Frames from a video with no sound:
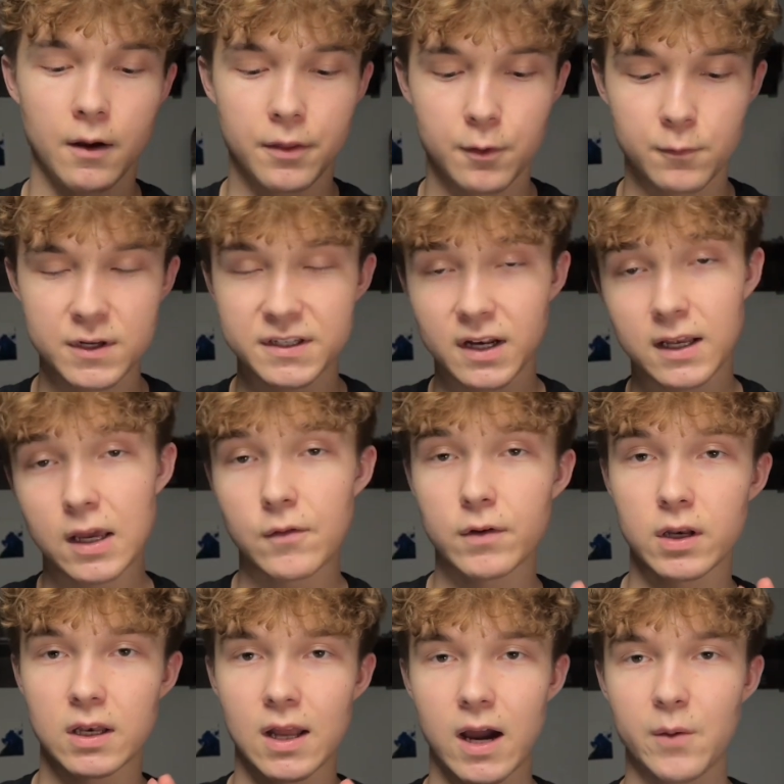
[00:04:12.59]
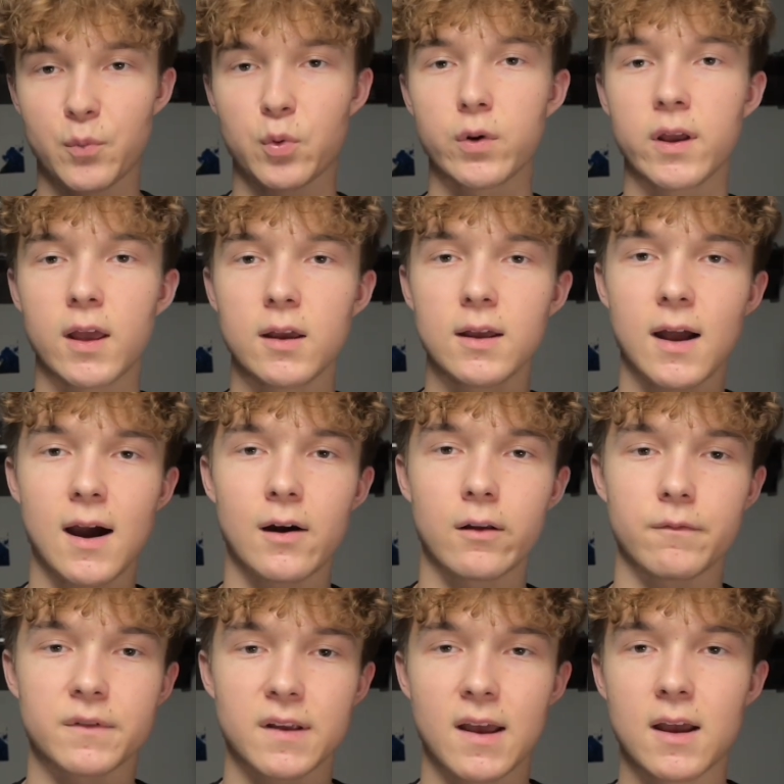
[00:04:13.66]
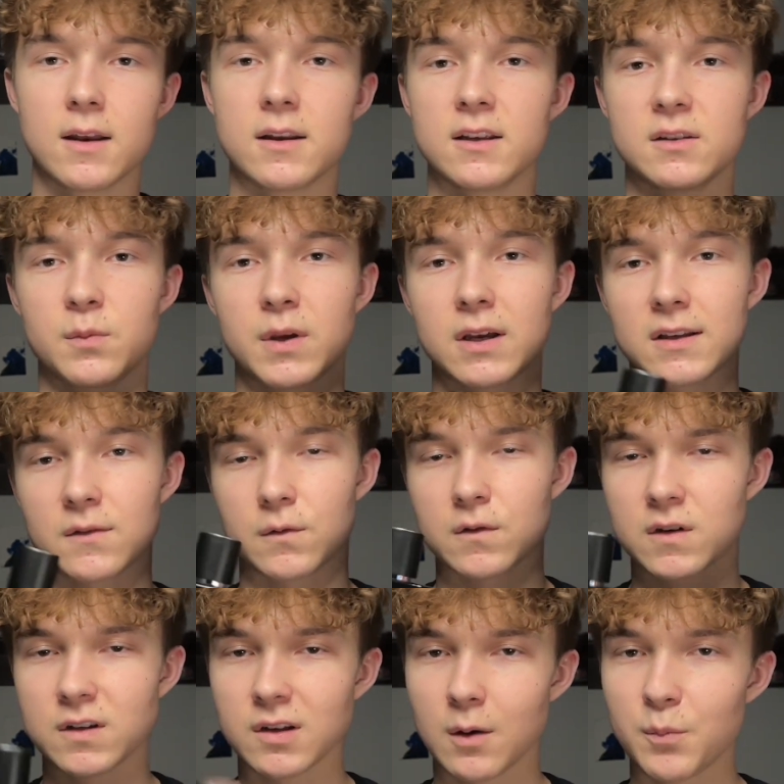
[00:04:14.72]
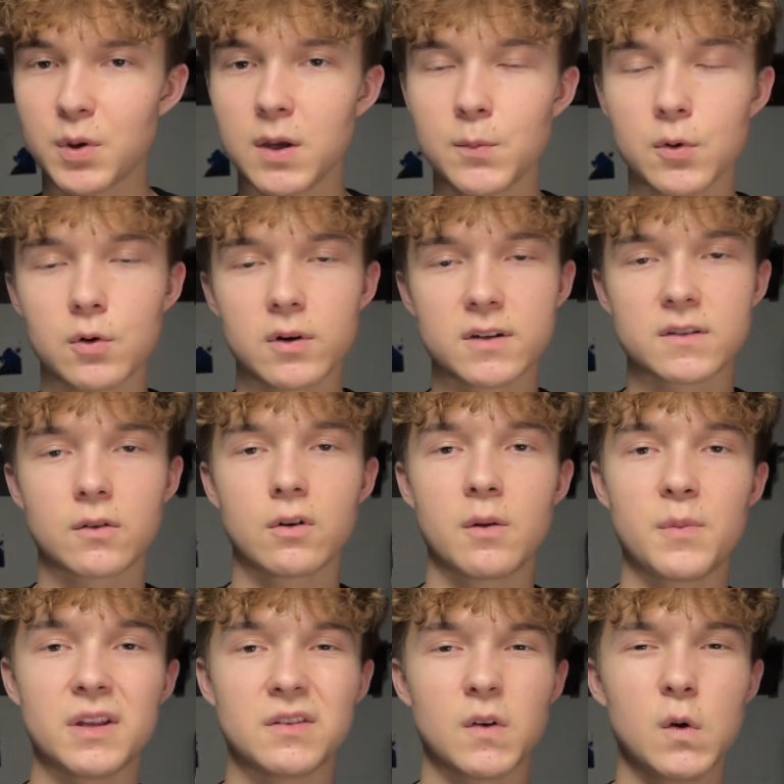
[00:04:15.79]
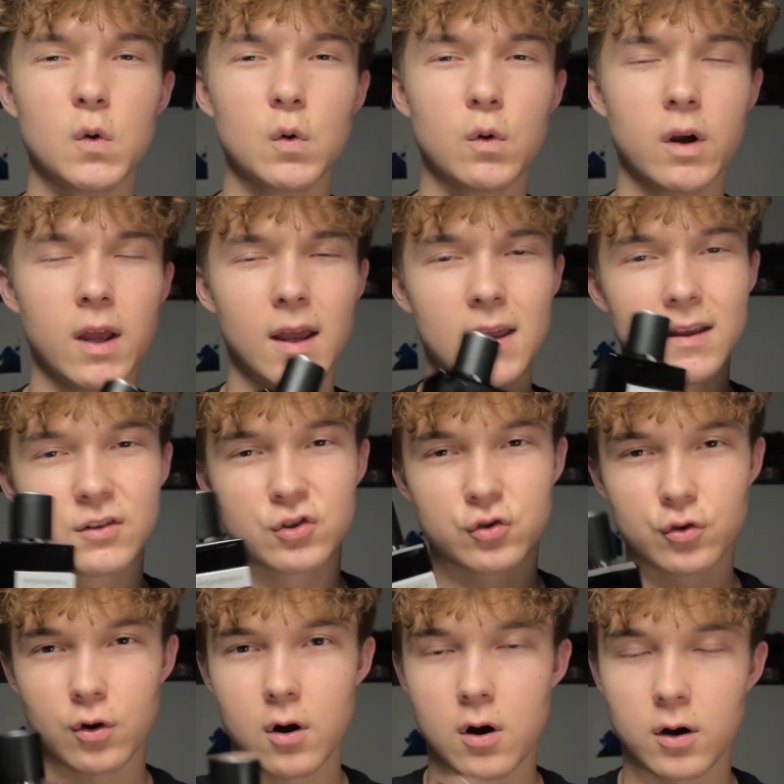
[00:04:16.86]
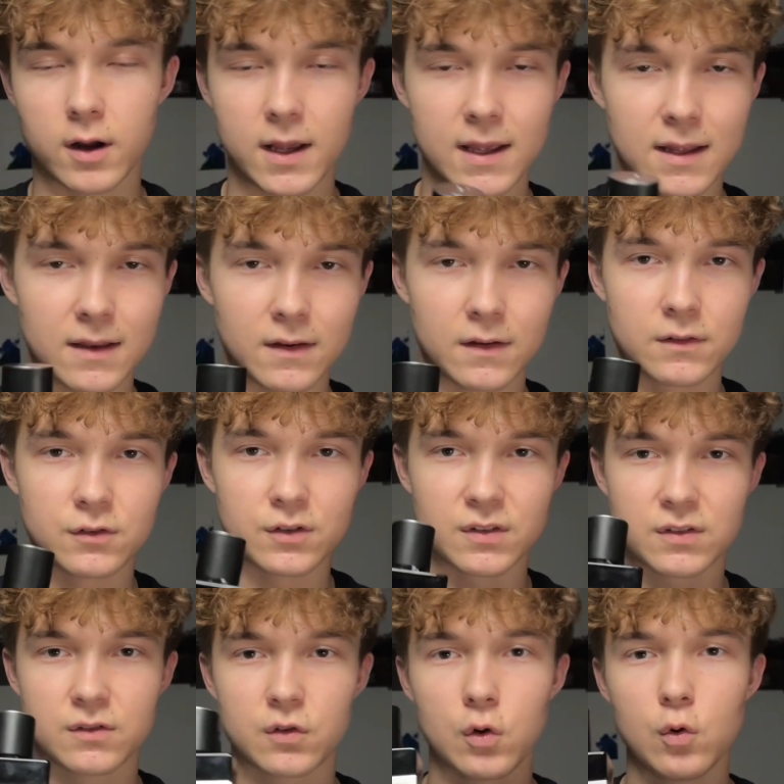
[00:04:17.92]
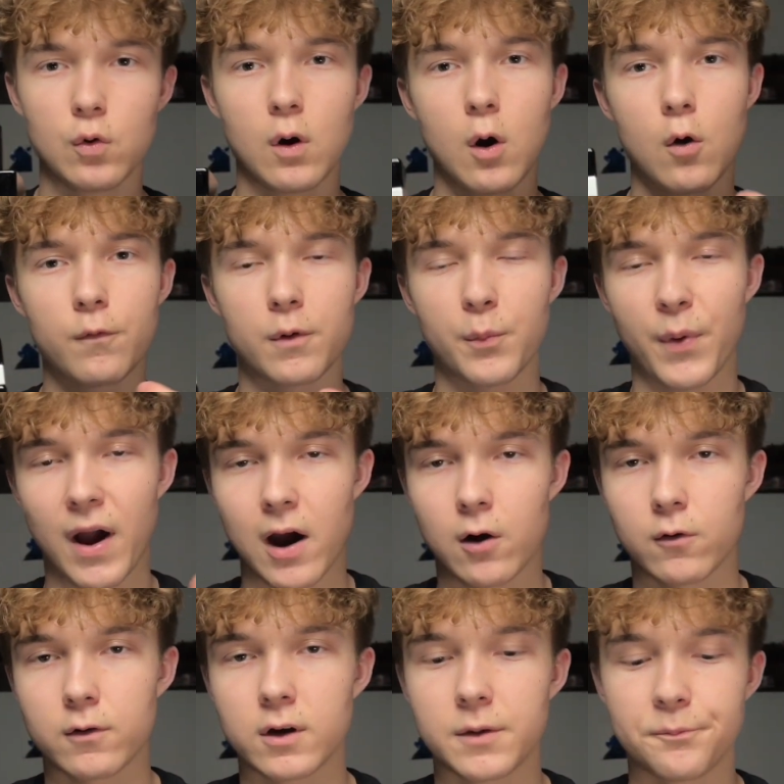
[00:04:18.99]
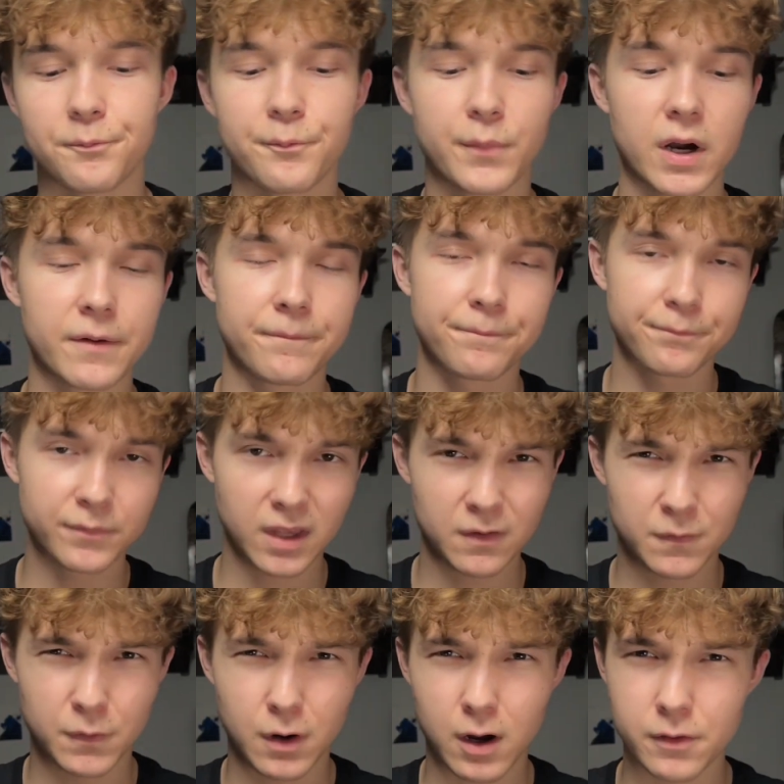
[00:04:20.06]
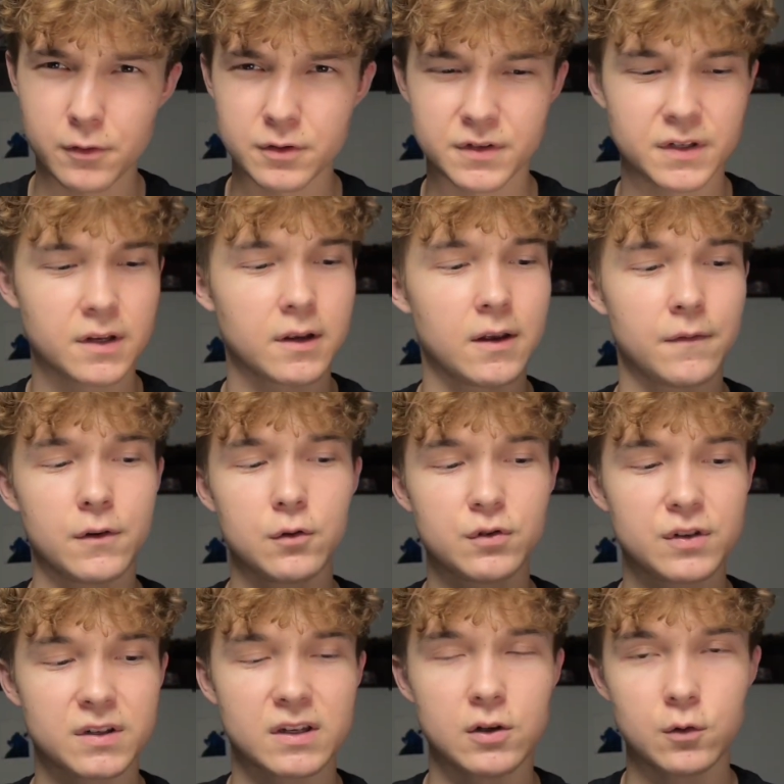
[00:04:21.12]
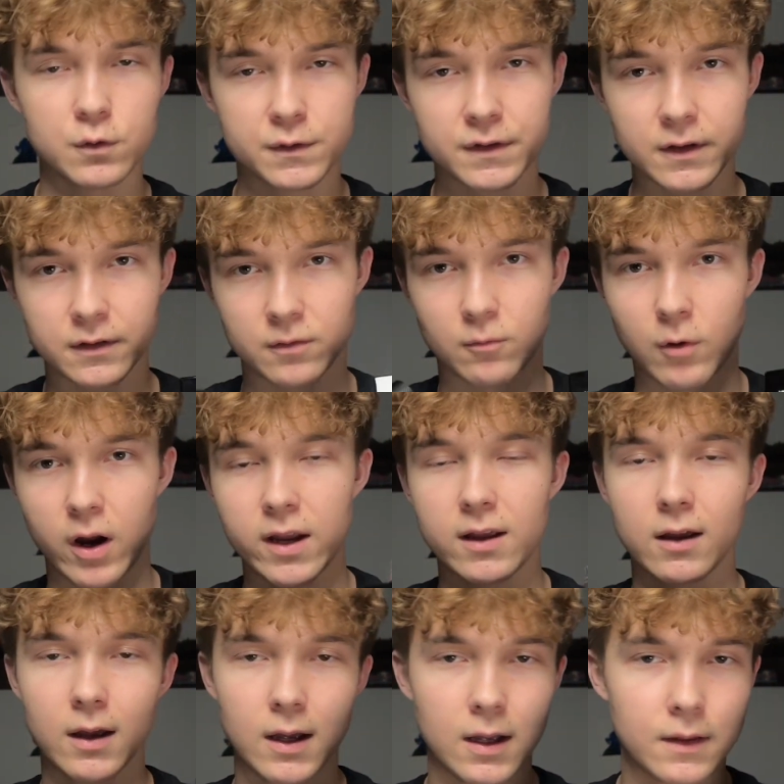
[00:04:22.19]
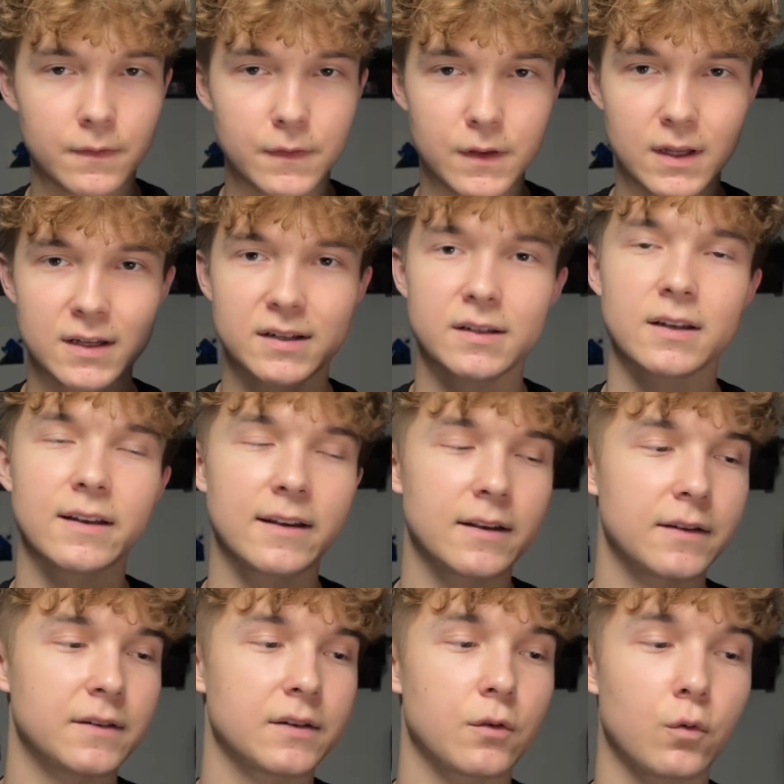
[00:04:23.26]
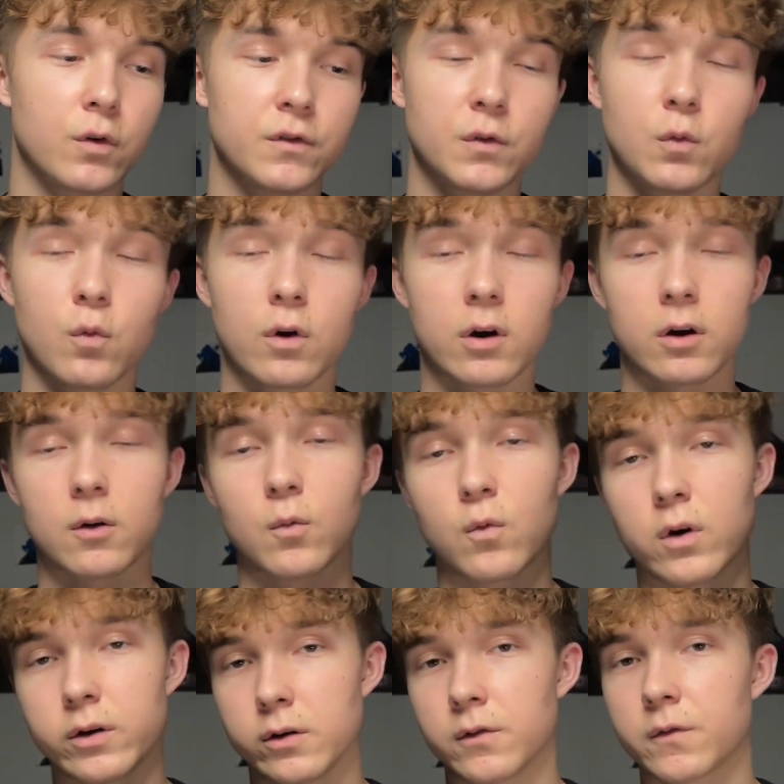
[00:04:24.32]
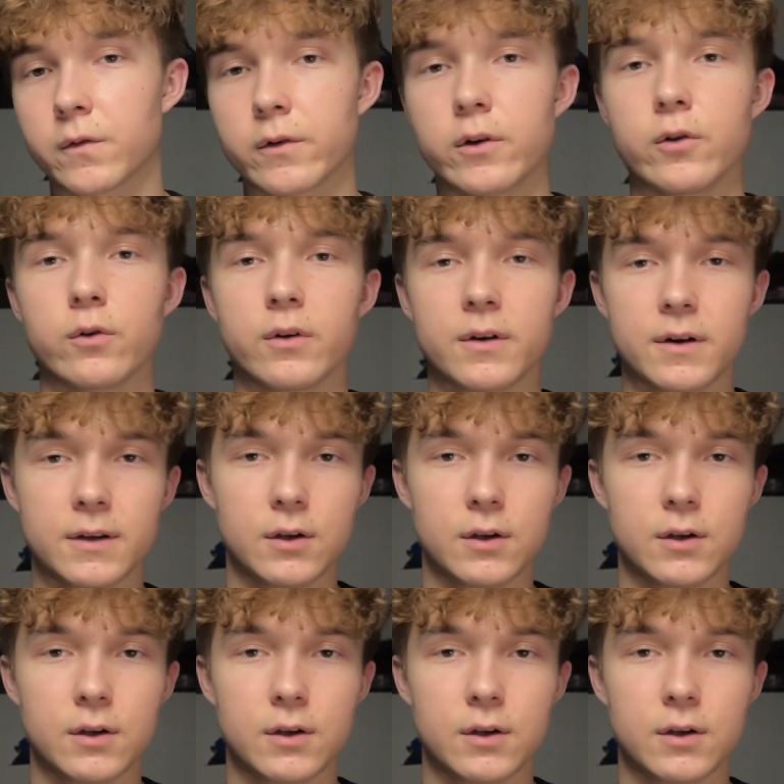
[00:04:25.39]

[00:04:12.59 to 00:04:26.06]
The reason I give it a 9.8 out of 10 is because for some people it's going to be too strong and just too overpowering, but for others, if you just use this right, this is going to work wonders for you.